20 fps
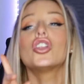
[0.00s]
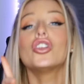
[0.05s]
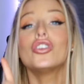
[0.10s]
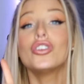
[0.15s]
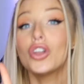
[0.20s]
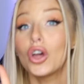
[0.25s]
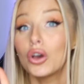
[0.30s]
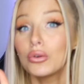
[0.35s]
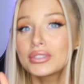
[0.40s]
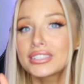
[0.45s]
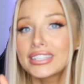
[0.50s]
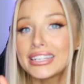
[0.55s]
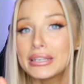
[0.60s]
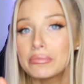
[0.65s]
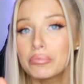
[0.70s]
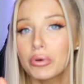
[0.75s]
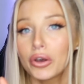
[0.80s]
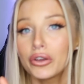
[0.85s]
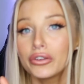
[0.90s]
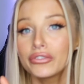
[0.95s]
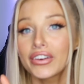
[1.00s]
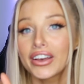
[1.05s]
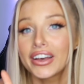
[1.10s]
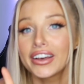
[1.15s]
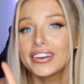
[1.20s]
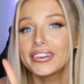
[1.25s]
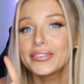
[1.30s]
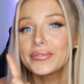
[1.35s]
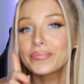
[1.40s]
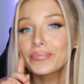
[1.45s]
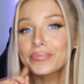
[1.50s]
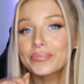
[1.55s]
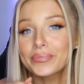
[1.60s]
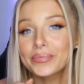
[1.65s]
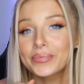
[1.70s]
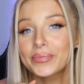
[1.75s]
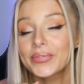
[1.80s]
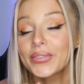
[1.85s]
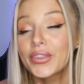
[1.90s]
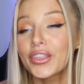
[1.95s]
Yeah. No sleepover,
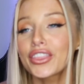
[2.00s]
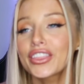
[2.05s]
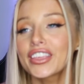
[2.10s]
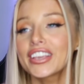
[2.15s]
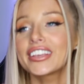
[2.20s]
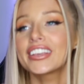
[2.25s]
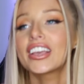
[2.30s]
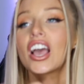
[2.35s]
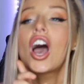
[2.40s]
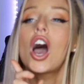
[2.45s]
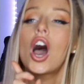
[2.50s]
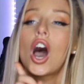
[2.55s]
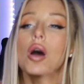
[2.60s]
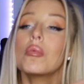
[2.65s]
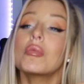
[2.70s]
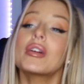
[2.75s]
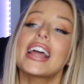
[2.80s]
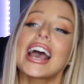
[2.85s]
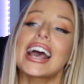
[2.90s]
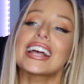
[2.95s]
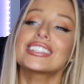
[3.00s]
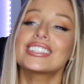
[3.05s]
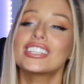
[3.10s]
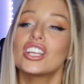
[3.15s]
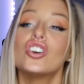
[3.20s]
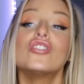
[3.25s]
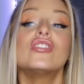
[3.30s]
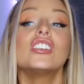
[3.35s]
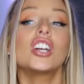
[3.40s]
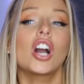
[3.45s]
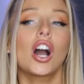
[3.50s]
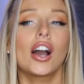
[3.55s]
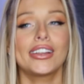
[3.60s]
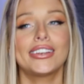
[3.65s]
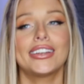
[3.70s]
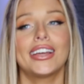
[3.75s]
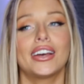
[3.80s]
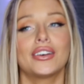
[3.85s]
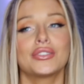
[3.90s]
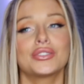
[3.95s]
nothing. I'm gonna ask the other
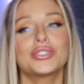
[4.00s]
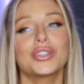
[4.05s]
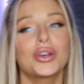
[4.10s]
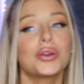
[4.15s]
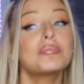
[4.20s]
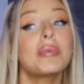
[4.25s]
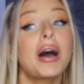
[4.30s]
guy now, so